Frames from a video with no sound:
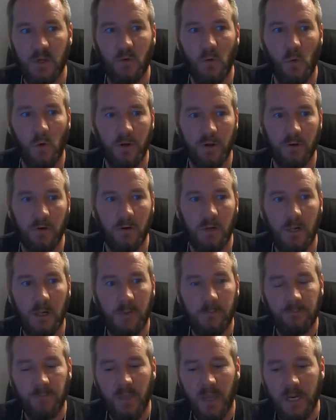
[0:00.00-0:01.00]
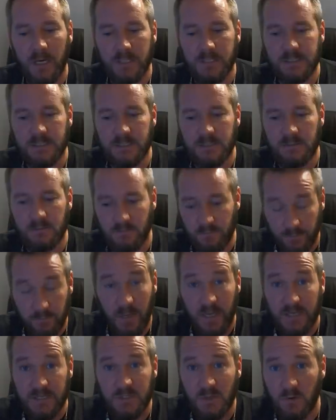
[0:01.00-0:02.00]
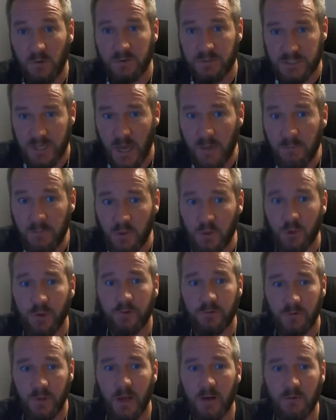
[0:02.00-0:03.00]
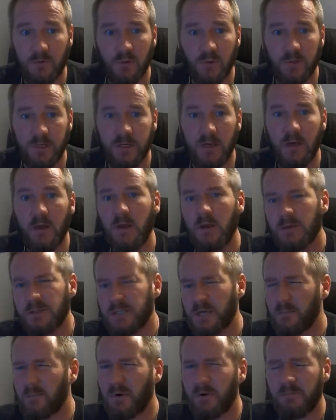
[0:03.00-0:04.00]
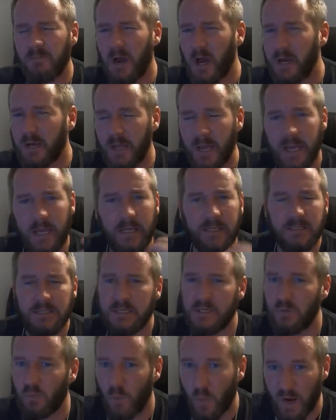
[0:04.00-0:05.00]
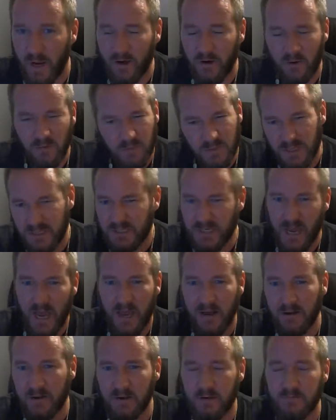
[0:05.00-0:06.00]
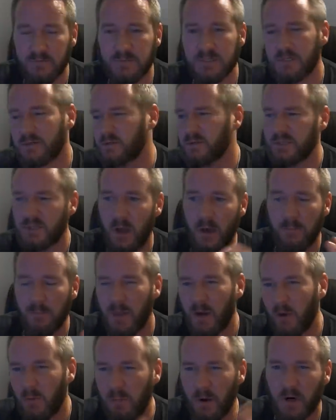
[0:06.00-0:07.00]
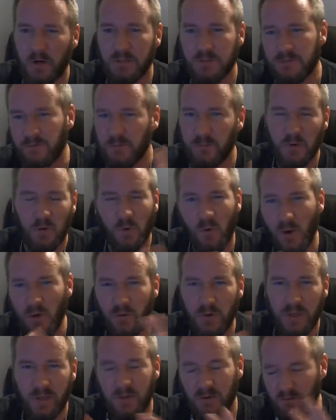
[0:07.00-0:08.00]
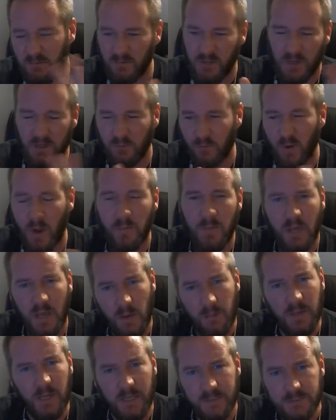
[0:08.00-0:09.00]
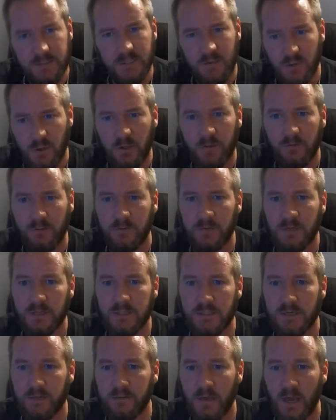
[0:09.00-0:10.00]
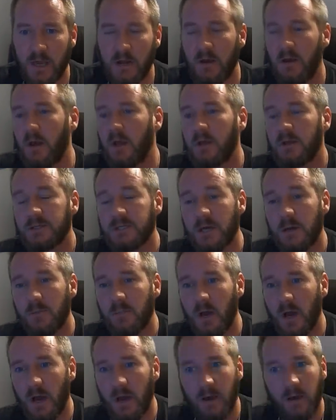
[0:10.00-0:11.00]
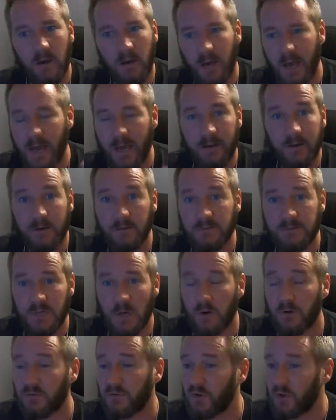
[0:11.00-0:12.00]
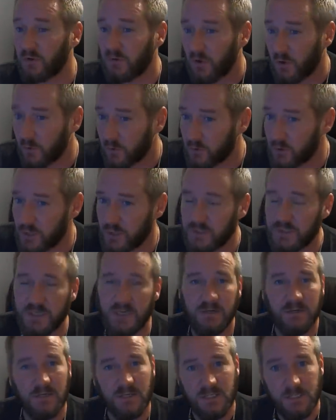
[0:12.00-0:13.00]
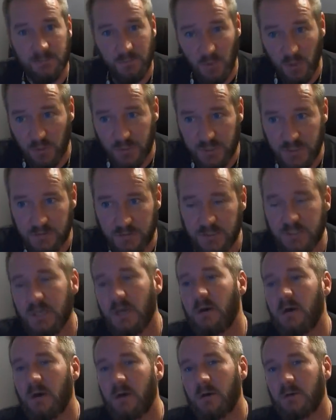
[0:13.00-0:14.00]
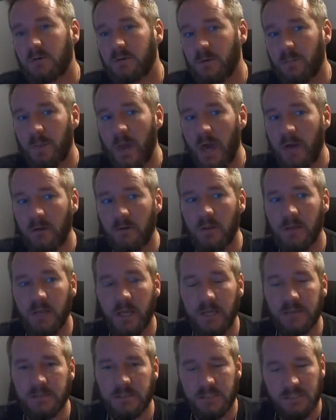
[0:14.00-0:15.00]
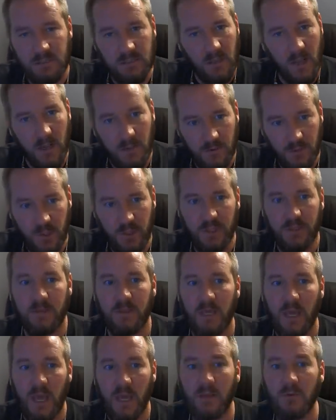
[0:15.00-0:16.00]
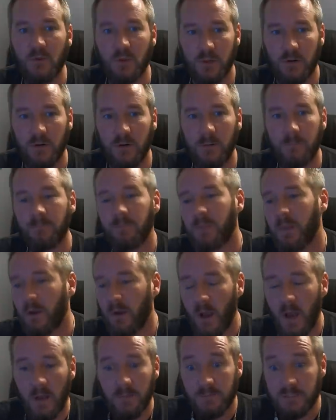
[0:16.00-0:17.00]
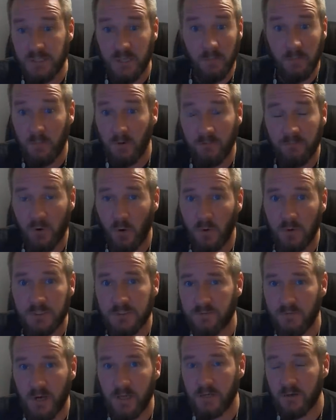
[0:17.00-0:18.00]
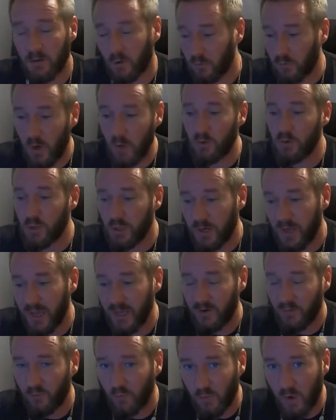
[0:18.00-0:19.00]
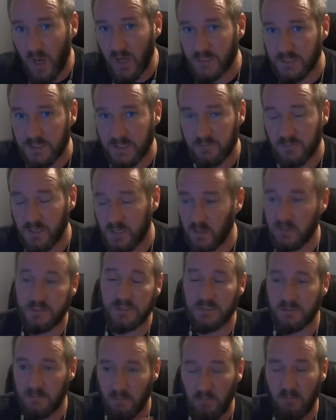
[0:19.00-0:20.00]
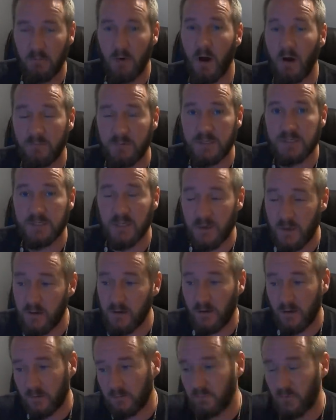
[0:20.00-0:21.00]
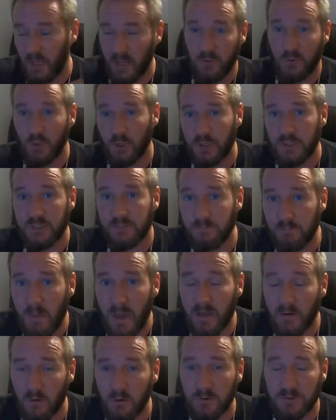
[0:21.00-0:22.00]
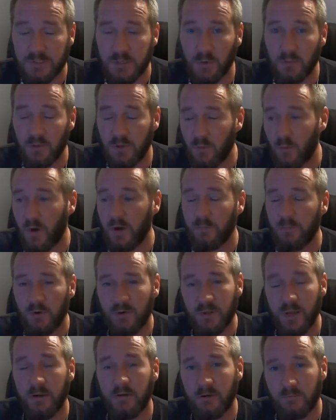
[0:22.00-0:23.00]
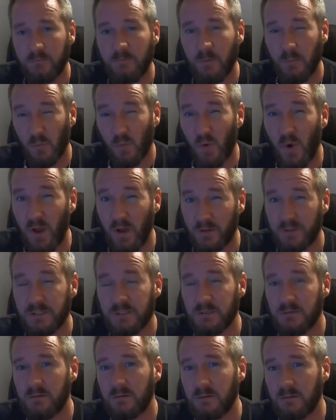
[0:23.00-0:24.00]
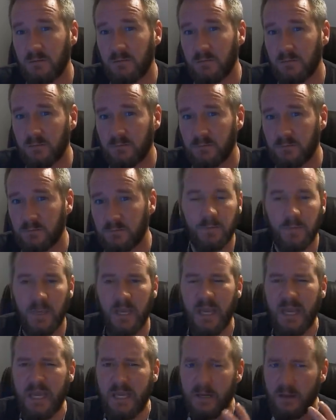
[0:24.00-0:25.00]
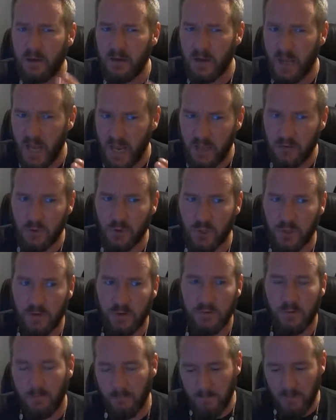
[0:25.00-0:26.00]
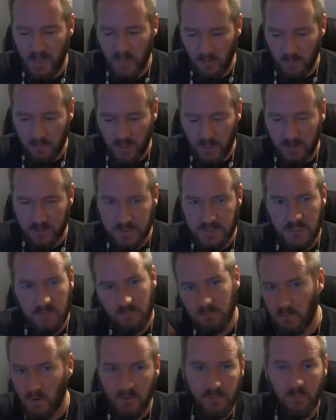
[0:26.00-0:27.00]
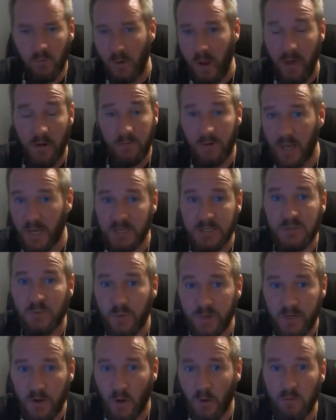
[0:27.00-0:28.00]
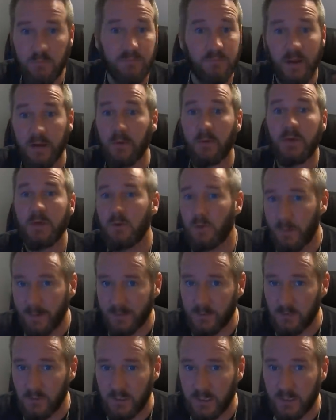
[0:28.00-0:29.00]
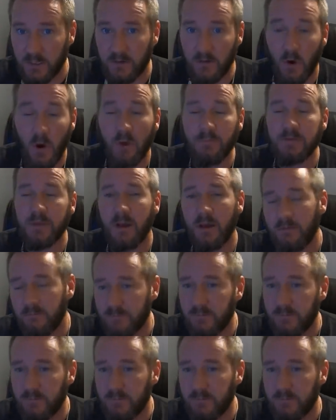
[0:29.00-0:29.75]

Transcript: the oil and it's based on temperature largely. Some provide anti-wear. These additives stop metal parts from corroding and, and, rubbing up against each other and things like that. Some uh, additives are detergents and dispersants to battle against sludge in the engine. Um, some, of course, fight corrosion and rust because obviously an engine is metal, so you want to protect it from rust. In an engine, metal parts move around, as we know, very quickly and often at